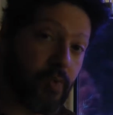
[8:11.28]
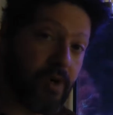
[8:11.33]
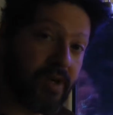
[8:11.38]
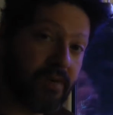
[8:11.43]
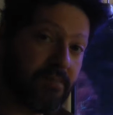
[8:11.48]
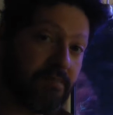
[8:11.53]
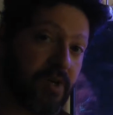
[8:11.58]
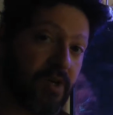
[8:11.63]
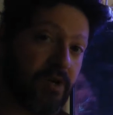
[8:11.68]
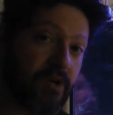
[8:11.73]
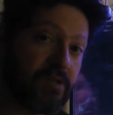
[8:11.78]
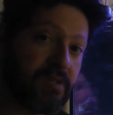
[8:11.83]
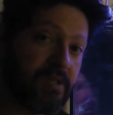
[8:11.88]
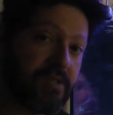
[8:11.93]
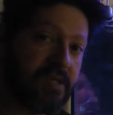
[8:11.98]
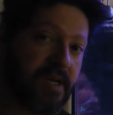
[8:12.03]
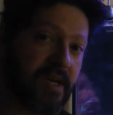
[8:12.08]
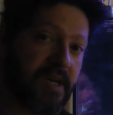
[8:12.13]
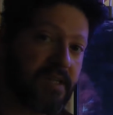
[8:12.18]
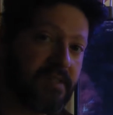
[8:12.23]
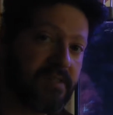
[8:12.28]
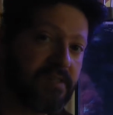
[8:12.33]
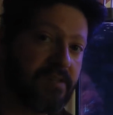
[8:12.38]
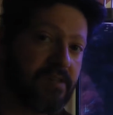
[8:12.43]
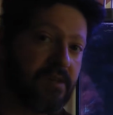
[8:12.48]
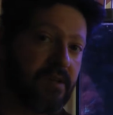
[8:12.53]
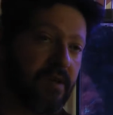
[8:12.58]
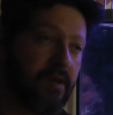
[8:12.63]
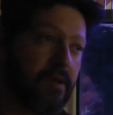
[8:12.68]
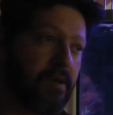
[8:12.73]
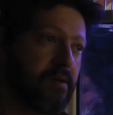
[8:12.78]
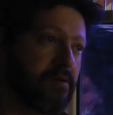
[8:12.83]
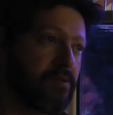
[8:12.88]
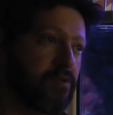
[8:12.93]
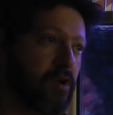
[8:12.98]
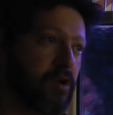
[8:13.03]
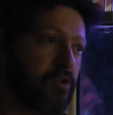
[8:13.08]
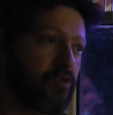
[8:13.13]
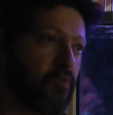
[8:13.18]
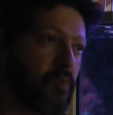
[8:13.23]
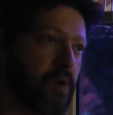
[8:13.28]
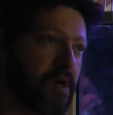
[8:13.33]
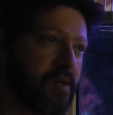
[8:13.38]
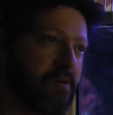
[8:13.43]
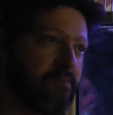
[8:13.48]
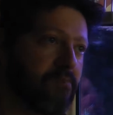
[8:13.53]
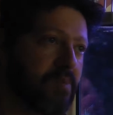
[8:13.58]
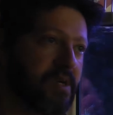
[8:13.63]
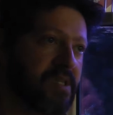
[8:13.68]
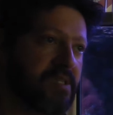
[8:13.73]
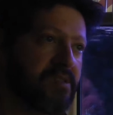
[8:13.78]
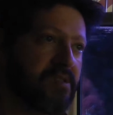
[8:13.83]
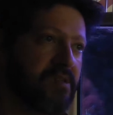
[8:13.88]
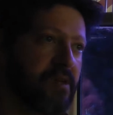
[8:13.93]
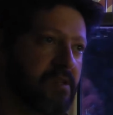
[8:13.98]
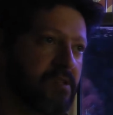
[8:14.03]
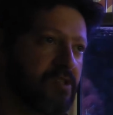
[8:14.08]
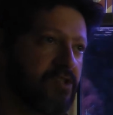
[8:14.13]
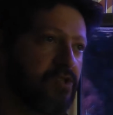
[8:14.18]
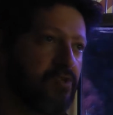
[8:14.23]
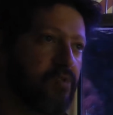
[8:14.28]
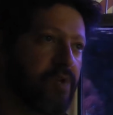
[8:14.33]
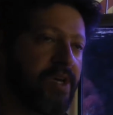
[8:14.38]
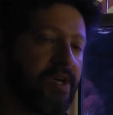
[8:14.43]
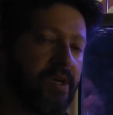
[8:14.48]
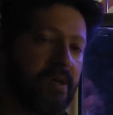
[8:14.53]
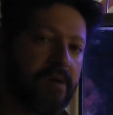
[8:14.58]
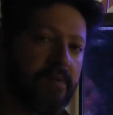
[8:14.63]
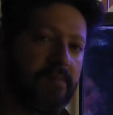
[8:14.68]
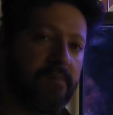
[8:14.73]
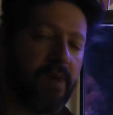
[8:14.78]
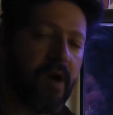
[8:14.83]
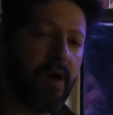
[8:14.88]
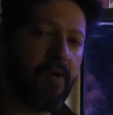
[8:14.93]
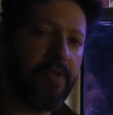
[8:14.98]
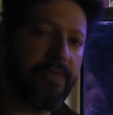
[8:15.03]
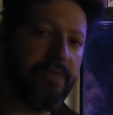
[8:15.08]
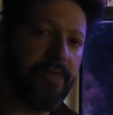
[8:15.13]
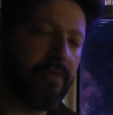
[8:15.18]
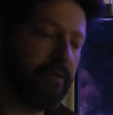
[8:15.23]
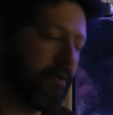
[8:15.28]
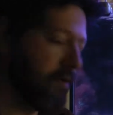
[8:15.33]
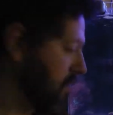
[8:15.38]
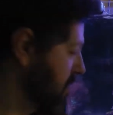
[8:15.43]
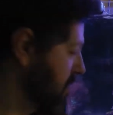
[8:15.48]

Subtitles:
one because it has not one but 3 mouths.